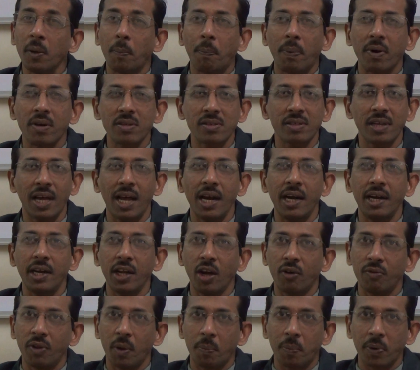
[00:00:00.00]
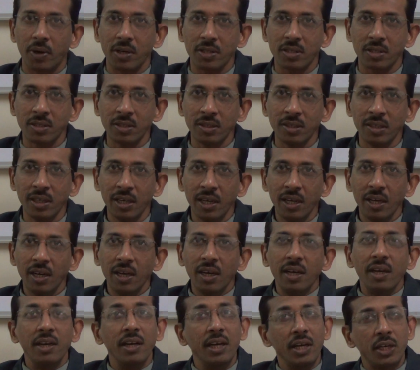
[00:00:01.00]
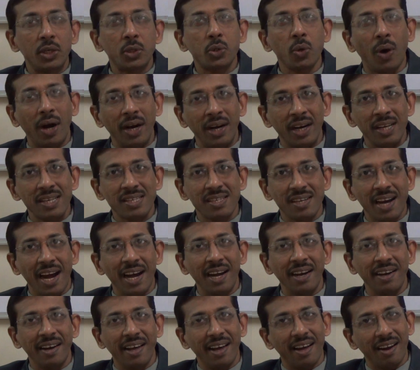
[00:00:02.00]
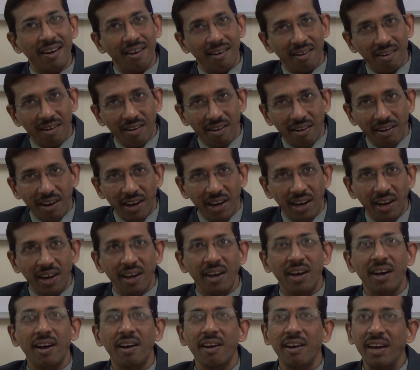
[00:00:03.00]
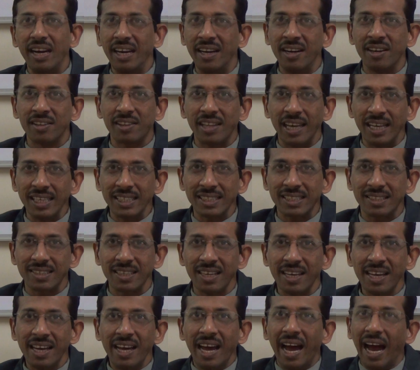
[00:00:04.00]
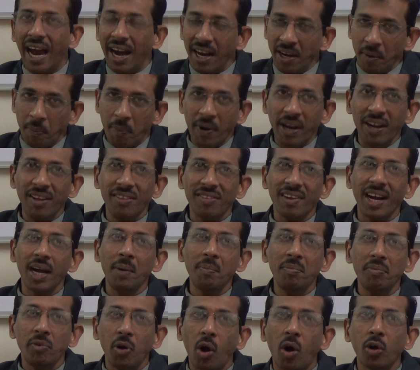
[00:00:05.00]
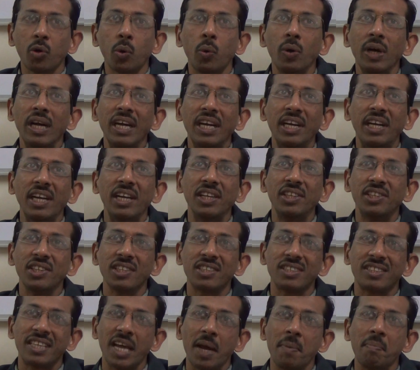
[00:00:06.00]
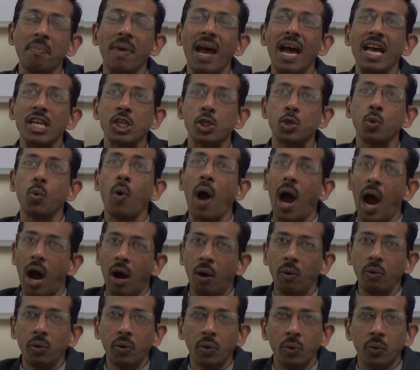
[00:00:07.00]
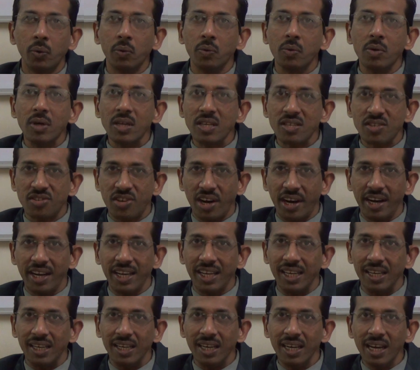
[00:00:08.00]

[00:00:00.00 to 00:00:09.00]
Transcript: personality of the person, needs to understand their inner things. And Brain Rhyme not only teaches them as to how to study,